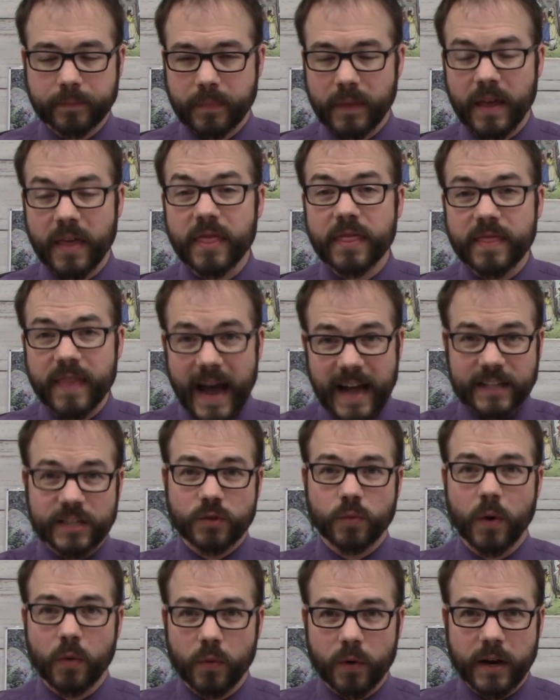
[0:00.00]

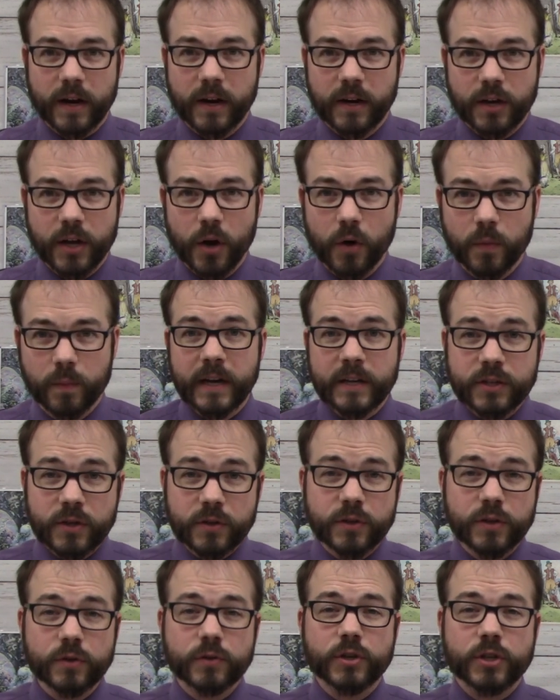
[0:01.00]
That's what we're going to do. So
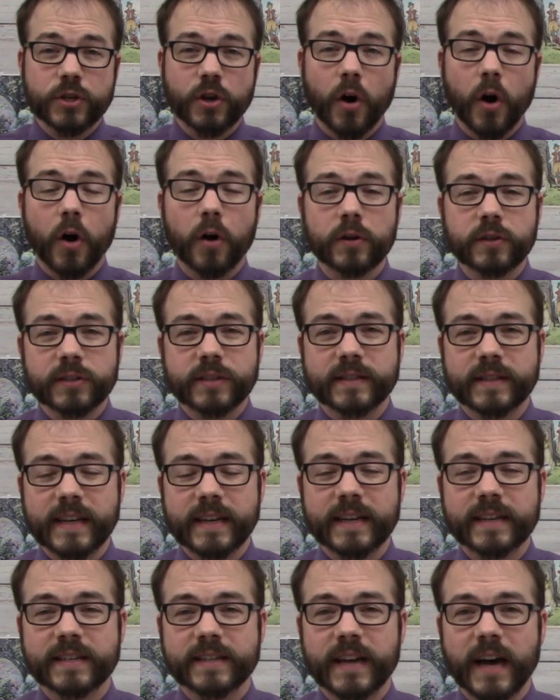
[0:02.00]
Zeus calls
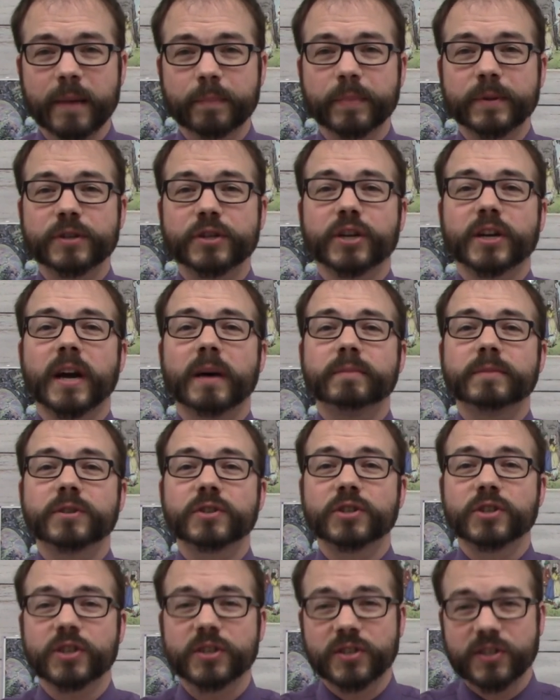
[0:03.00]
Thetis up and she comes
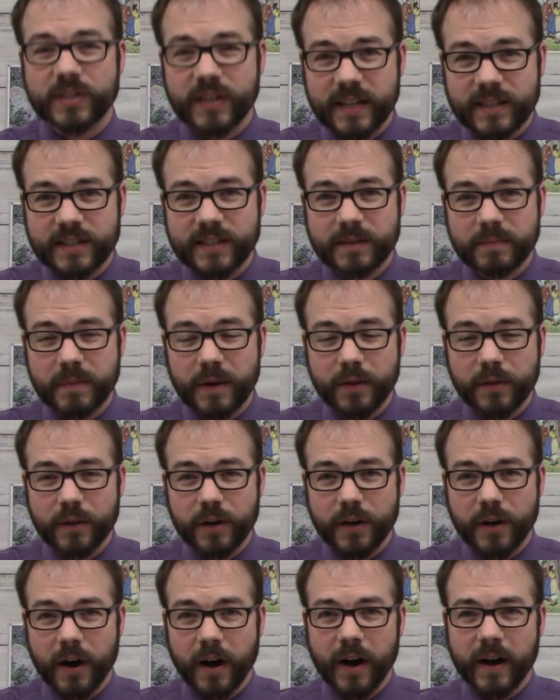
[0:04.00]
and she sits among the
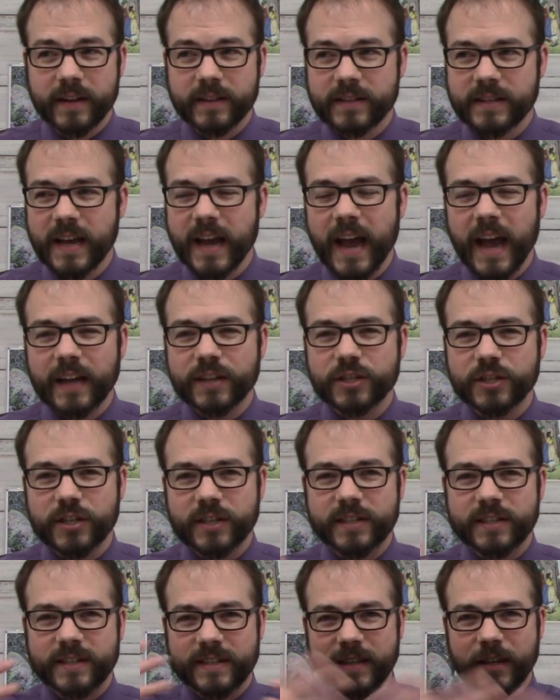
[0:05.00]
gods and
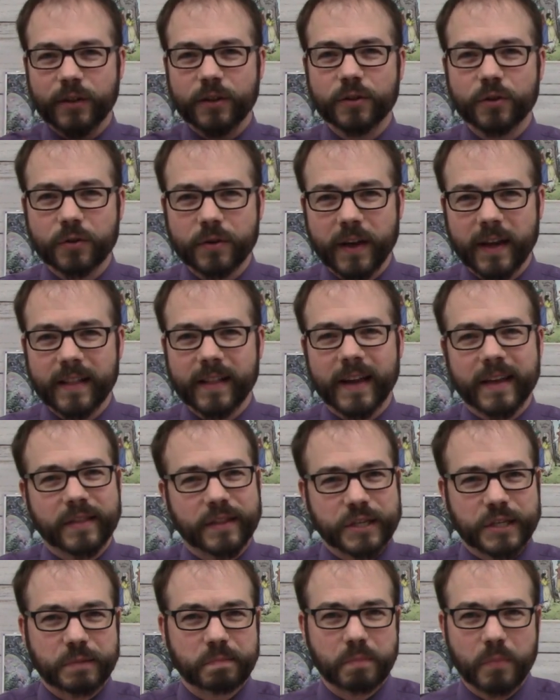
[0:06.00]
she's still looking like
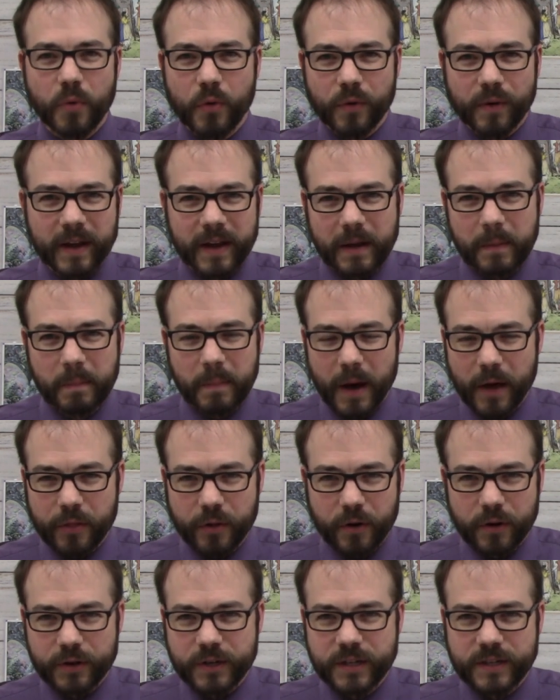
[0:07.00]
this mourning
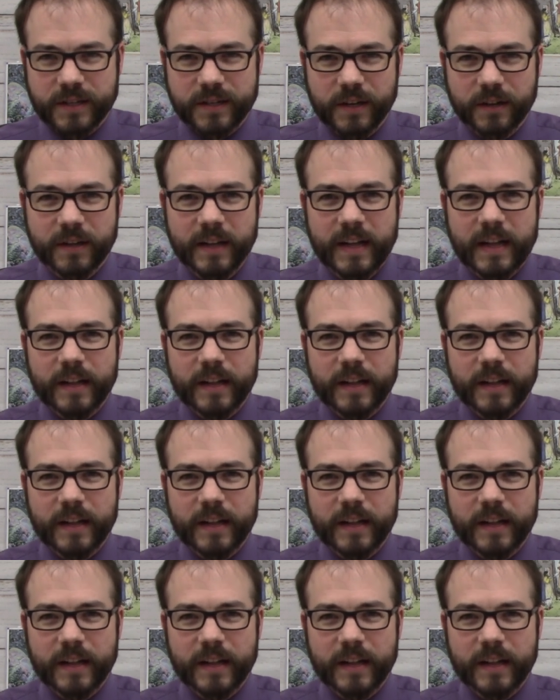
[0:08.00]
mother. She's still